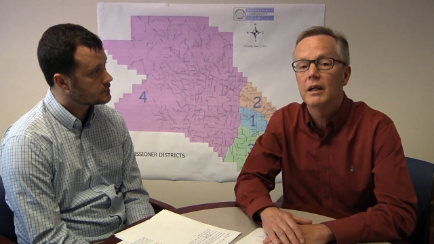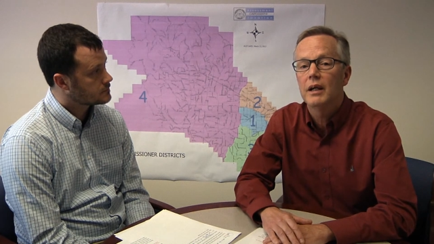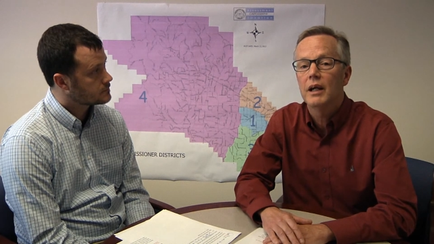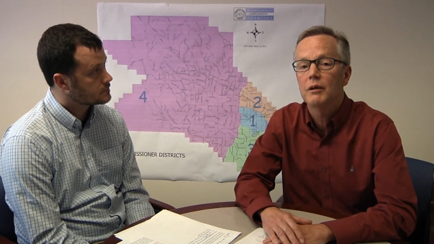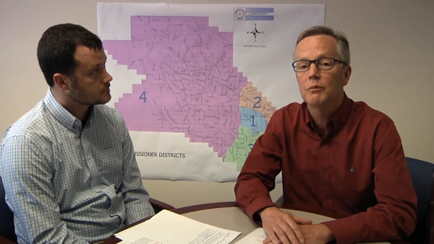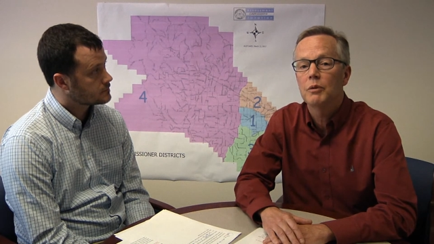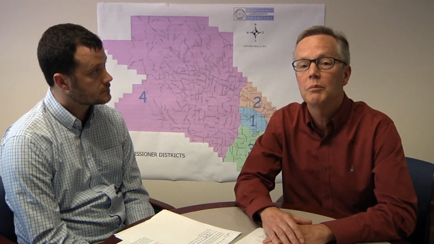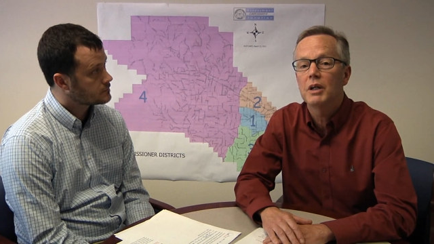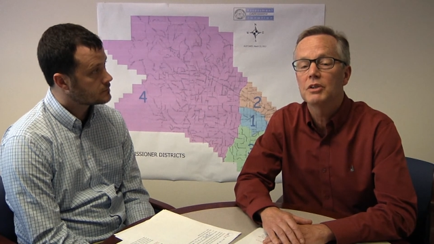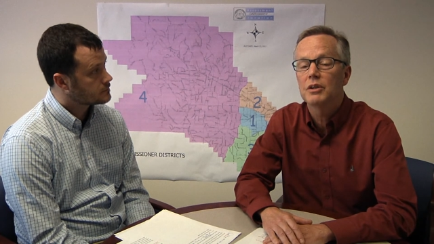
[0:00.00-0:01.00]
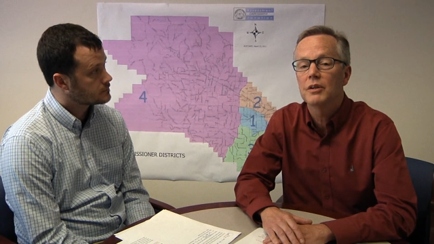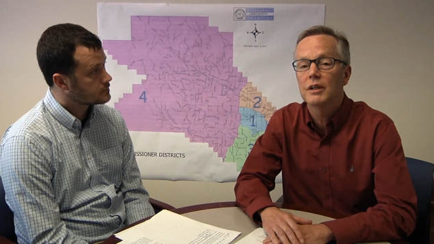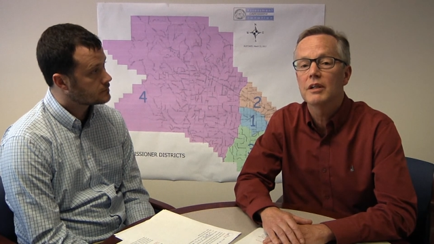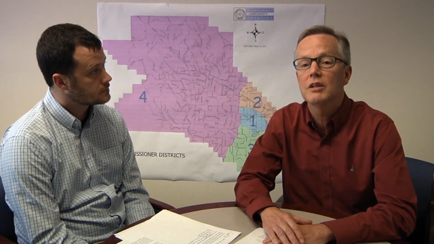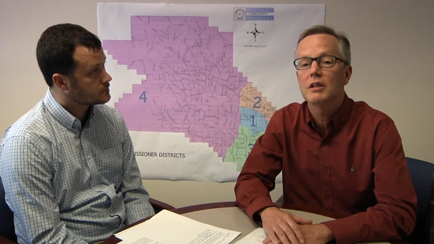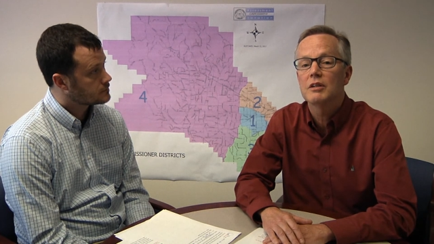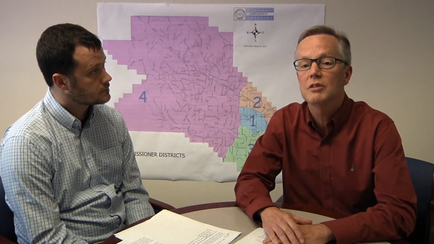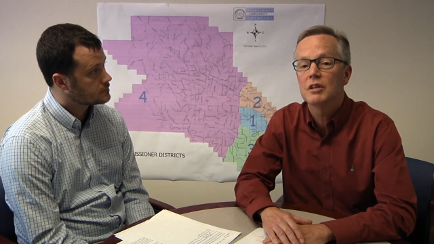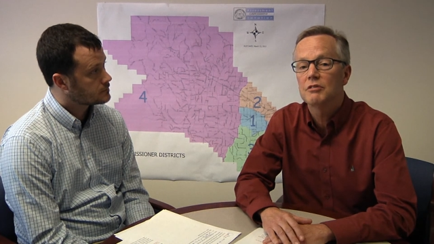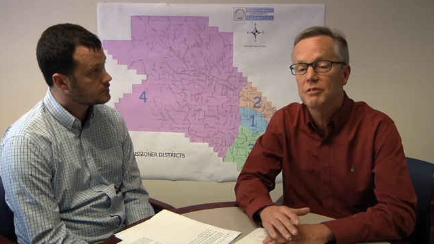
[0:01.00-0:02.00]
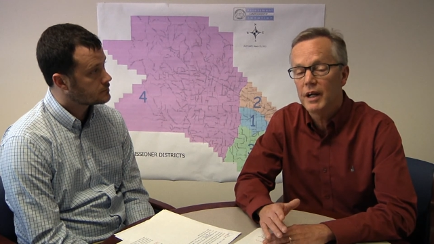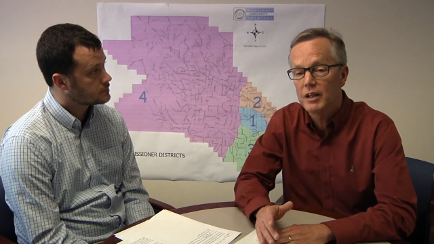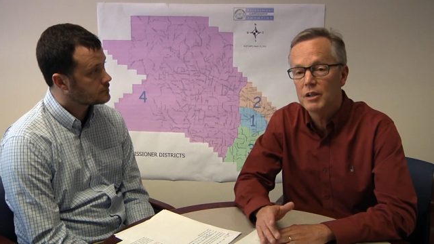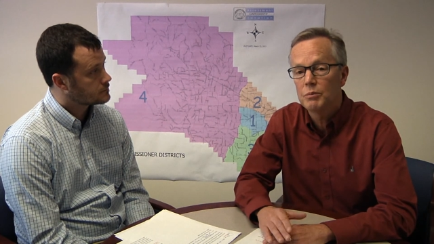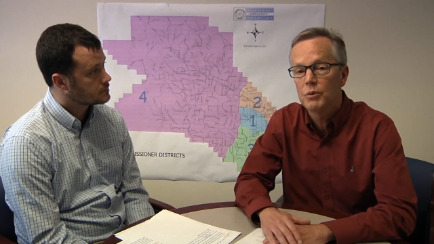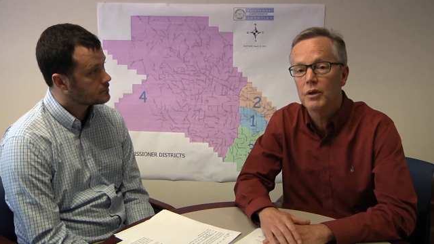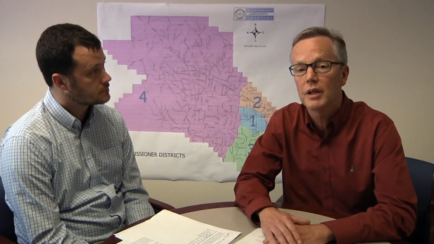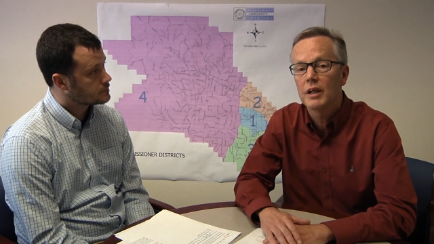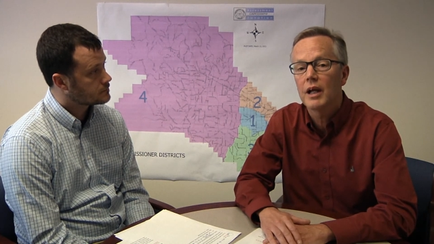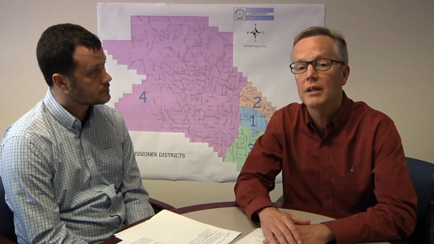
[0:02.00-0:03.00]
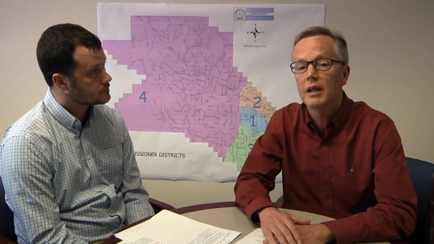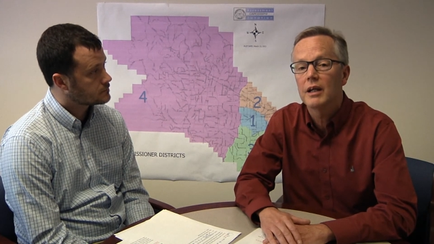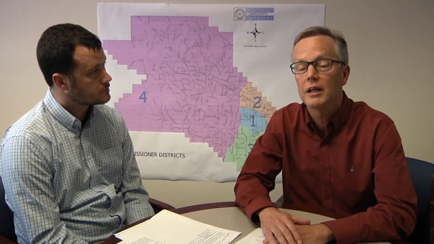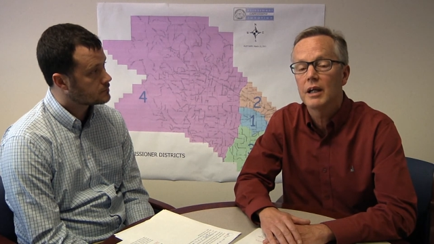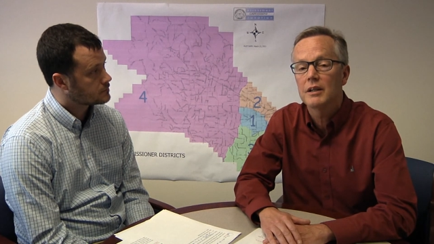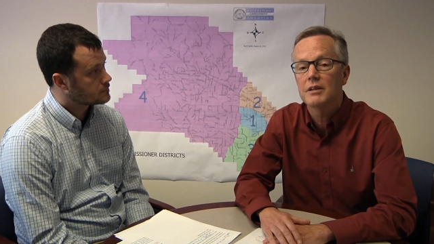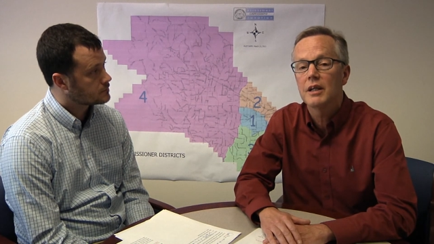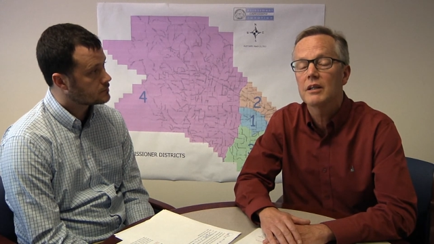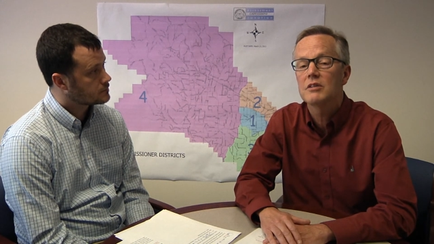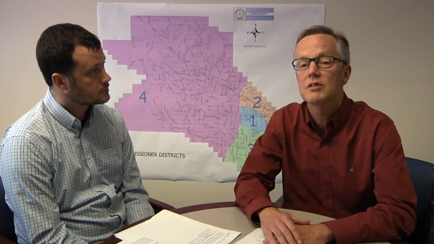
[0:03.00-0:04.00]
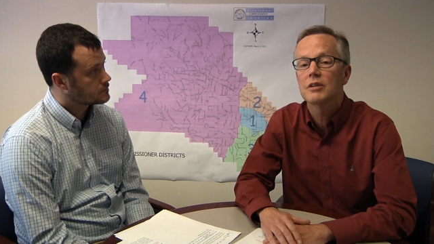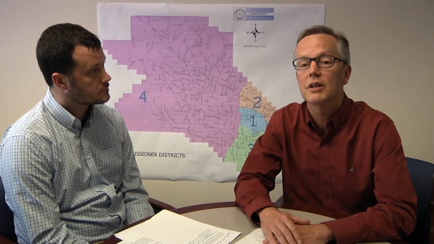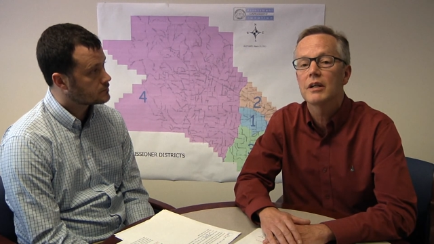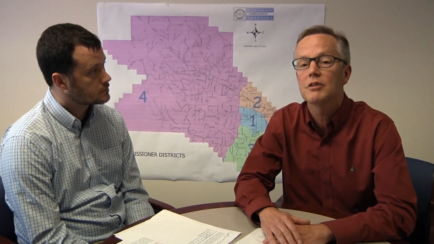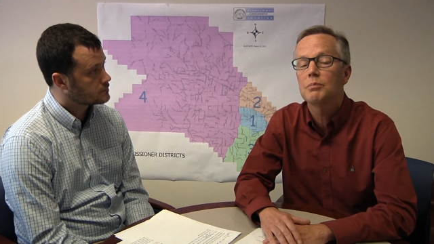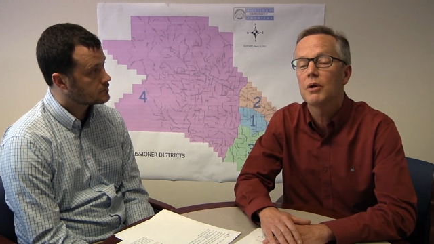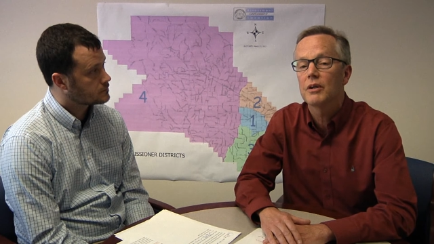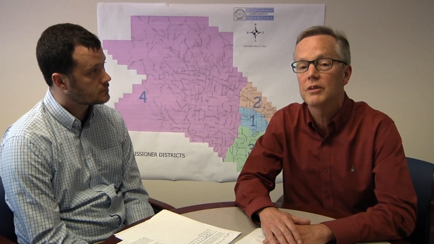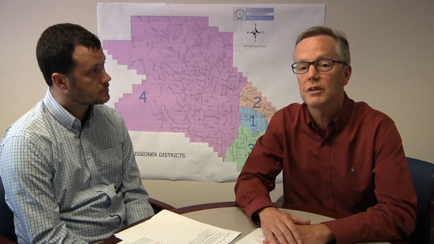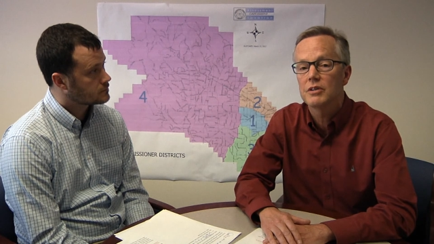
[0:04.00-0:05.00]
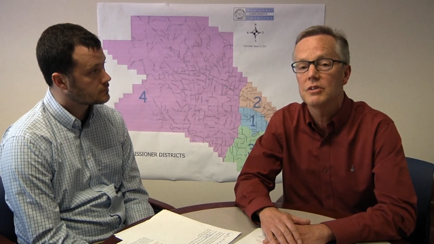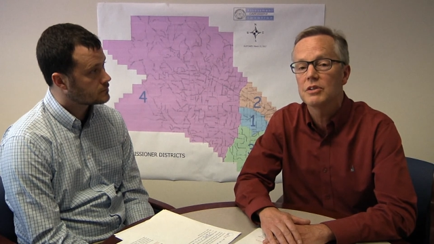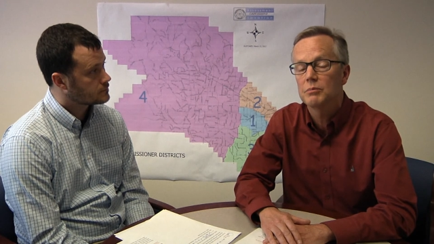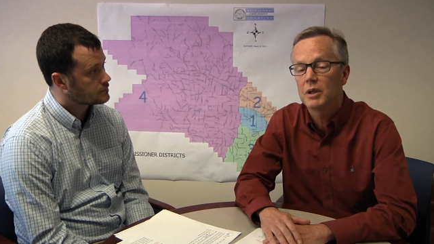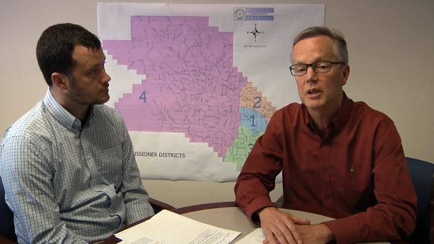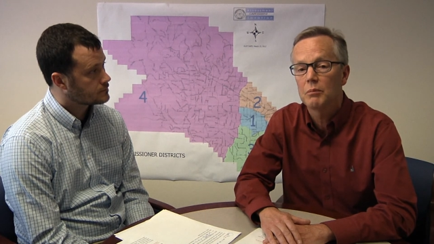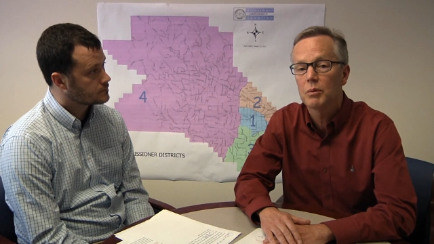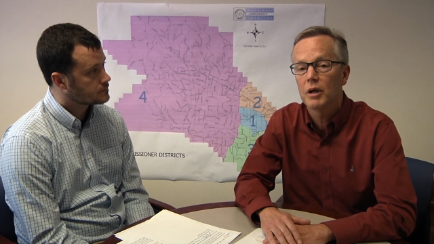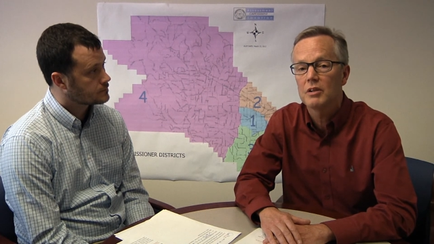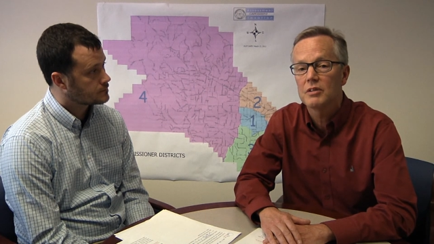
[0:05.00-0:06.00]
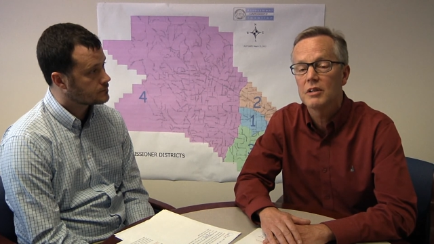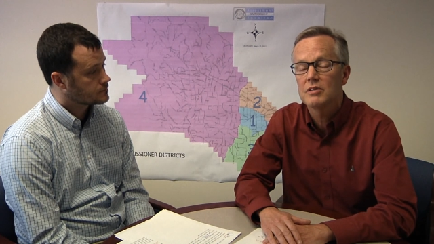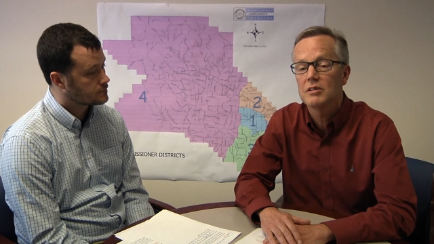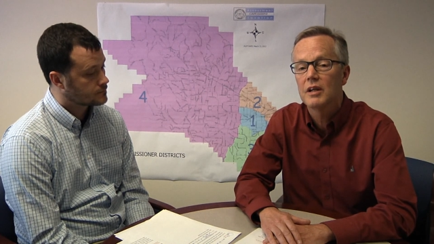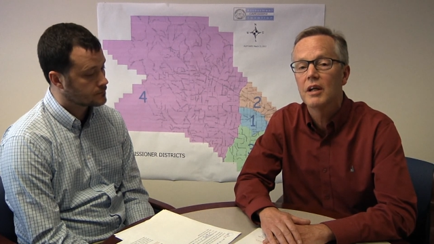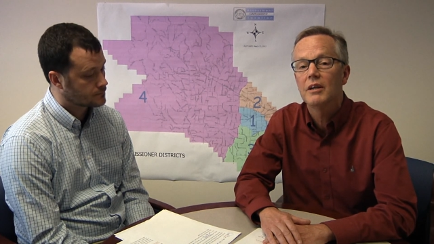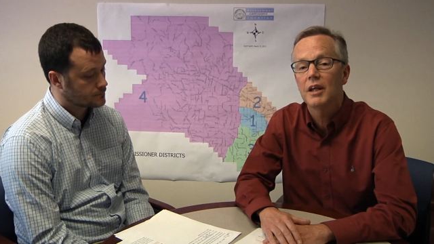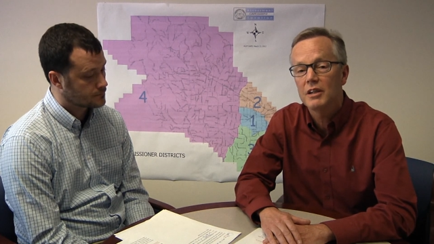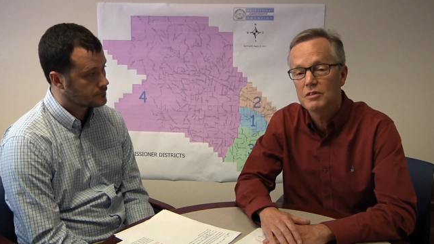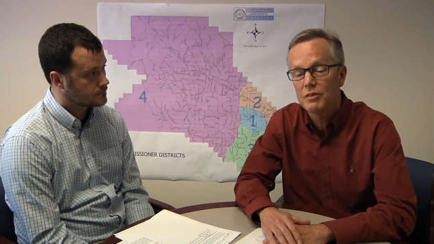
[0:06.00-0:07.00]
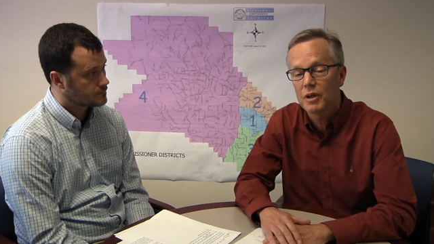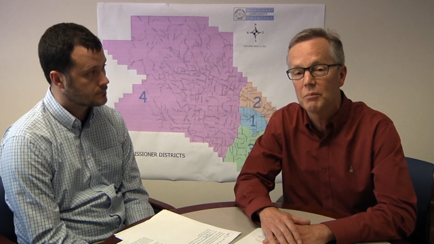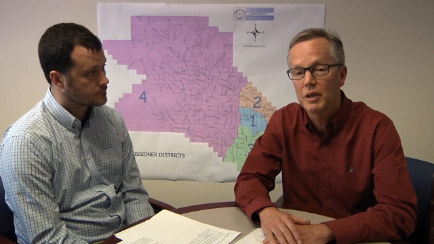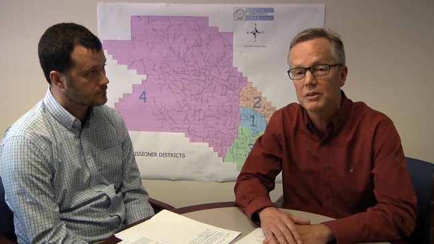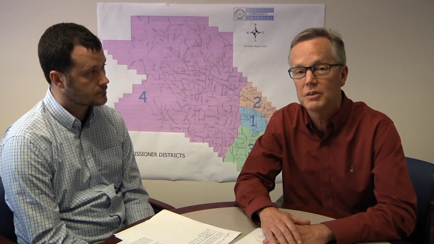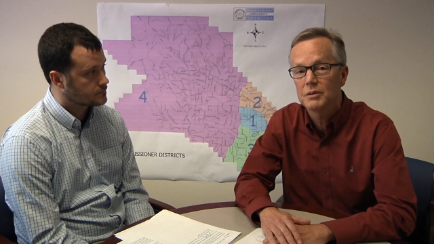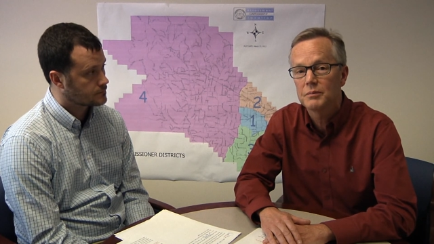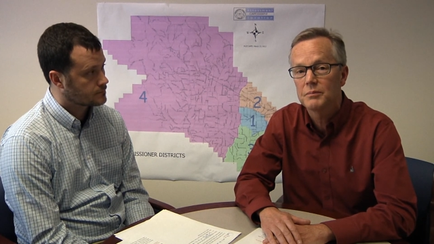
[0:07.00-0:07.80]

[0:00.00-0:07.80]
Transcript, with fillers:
Speaker 1: and we'll make sure that it is conveyed to the board and, and again that they consider that as part of their decision making process. Thanks very much.